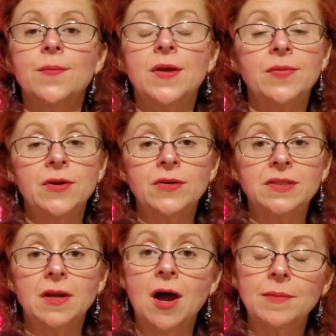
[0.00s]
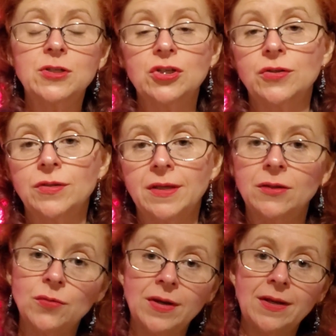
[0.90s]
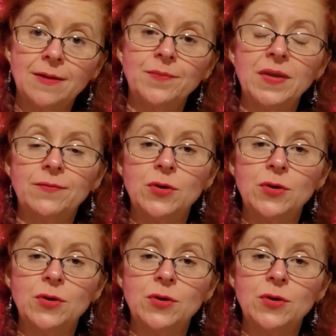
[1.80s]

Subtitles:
that there is an optional ingredient if